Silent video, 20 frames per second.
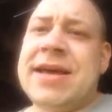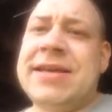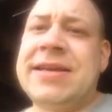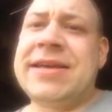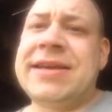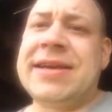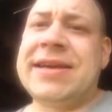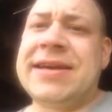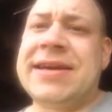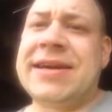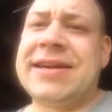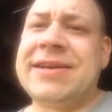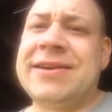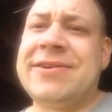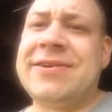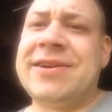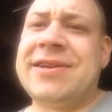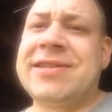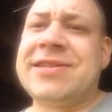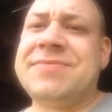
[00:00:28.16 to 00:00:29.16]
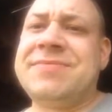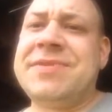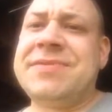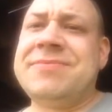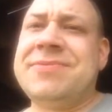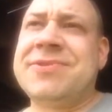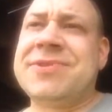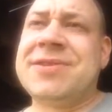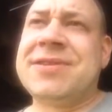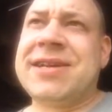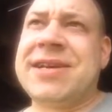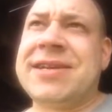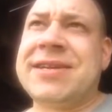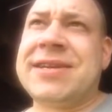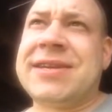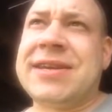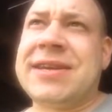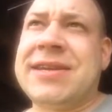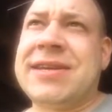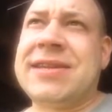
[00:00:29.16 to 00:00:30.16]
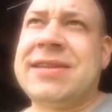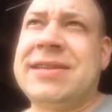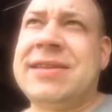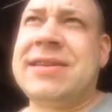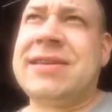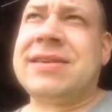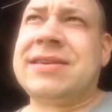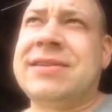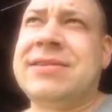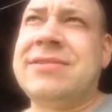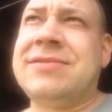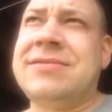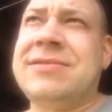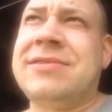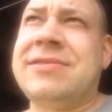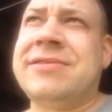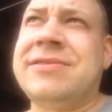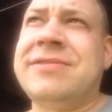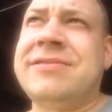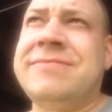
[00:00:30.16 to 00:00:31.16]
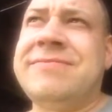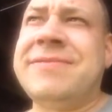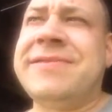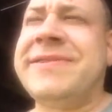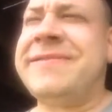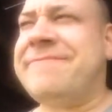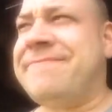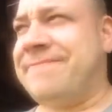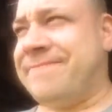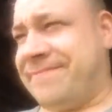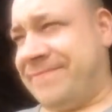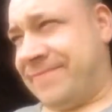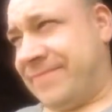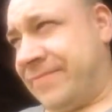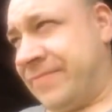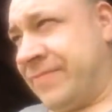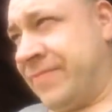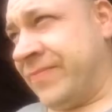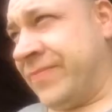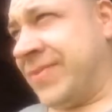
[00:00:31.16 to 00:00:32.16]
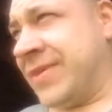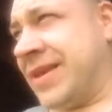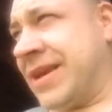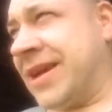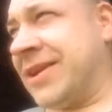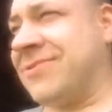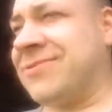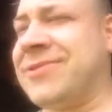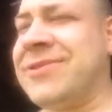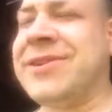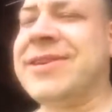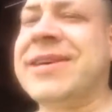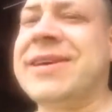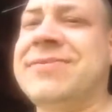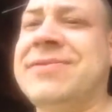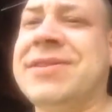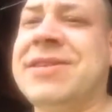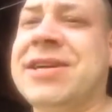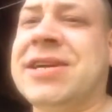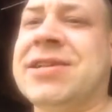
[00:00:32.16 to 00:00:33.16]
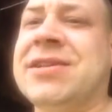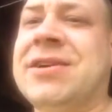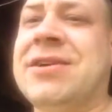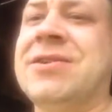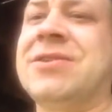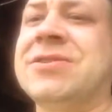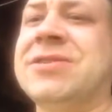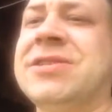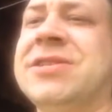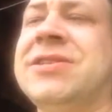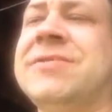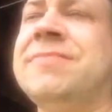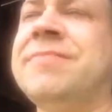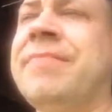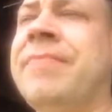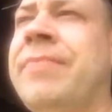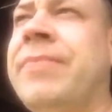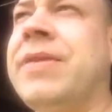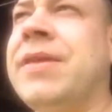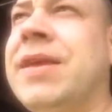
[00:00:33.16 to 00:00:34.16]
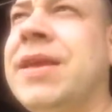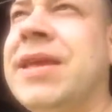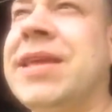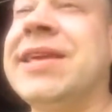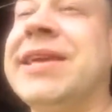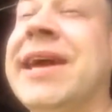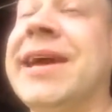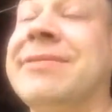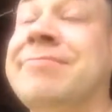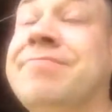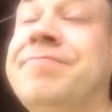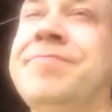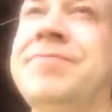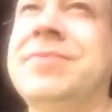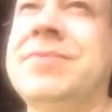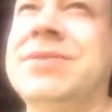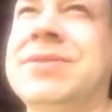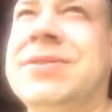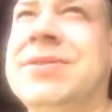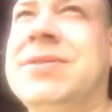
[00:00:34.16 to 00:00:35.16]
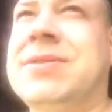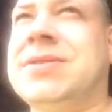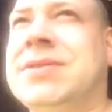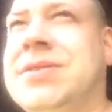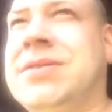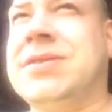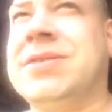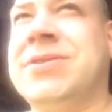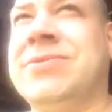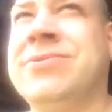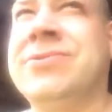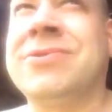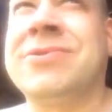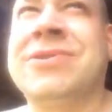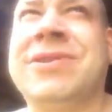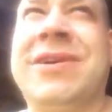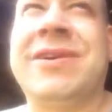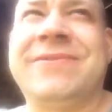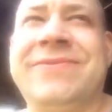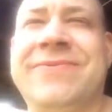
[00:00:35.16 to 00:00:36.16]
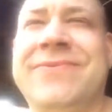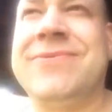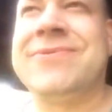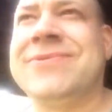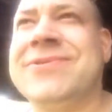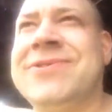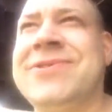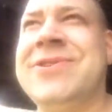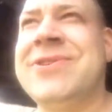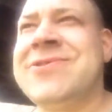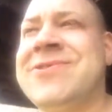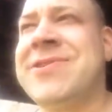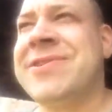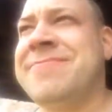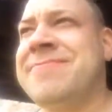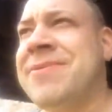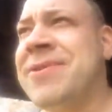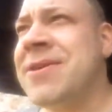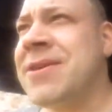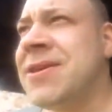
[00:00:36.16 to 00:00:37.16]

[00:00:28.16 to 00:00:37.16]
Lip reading: Yeah, I know I should be more dedicated to YouTube, but I don't really have the technology yet, or can I afford to do it?